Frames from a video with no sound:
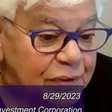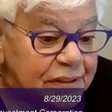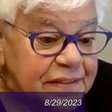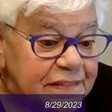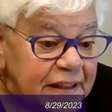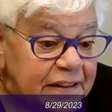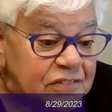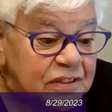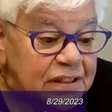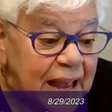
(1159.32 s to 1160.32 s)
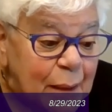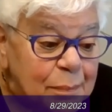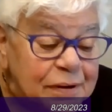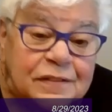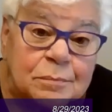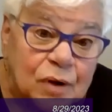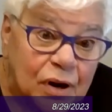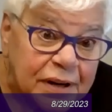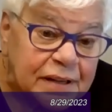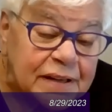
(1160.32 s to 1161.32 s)
really that it's going to happen in the
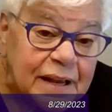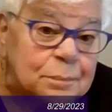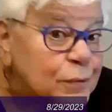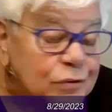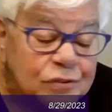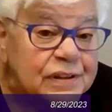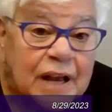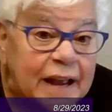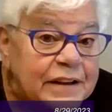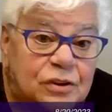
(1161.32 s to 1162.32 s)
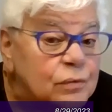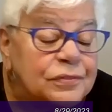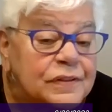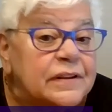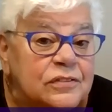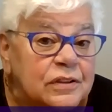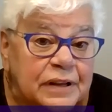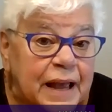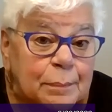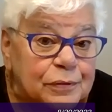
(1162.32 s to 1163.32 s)
market. And personally, I don't think it's
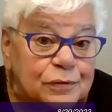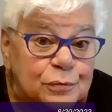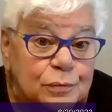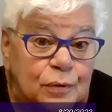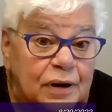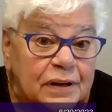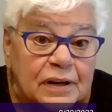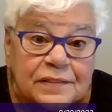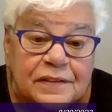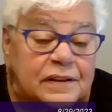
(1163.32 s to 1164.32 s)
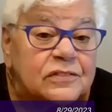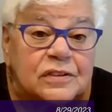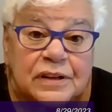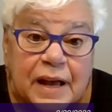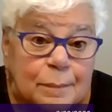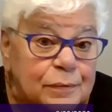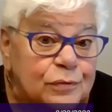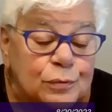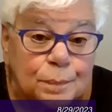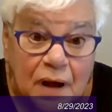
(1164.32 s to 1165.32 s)
going to happen through the market. I think it's going to
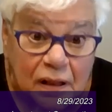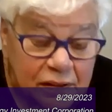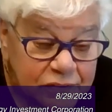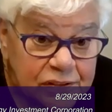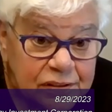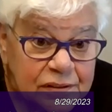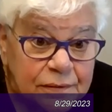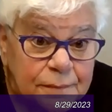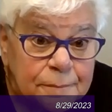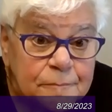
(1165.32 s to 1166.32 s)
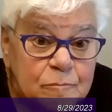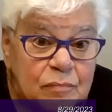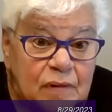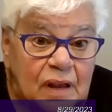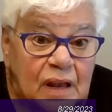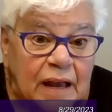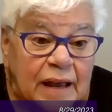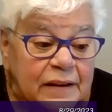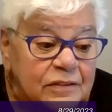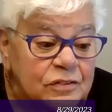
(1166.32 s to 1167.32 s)
happen through policy
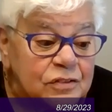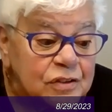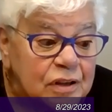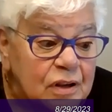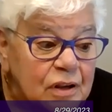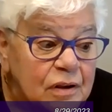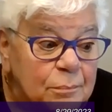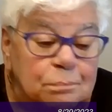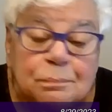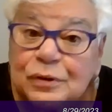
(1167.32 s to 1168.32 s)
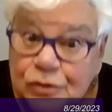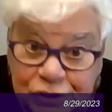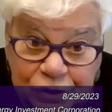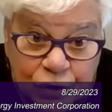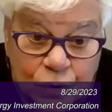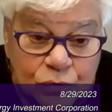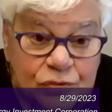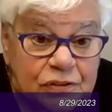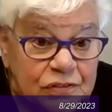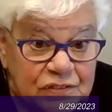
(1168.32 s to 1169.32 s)
and building
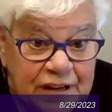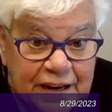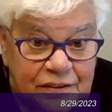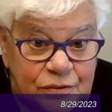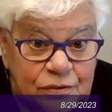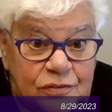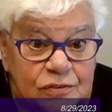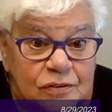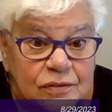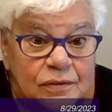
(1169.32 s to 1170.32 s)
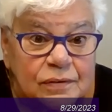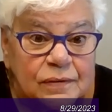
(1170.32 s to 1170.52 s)
codes and standards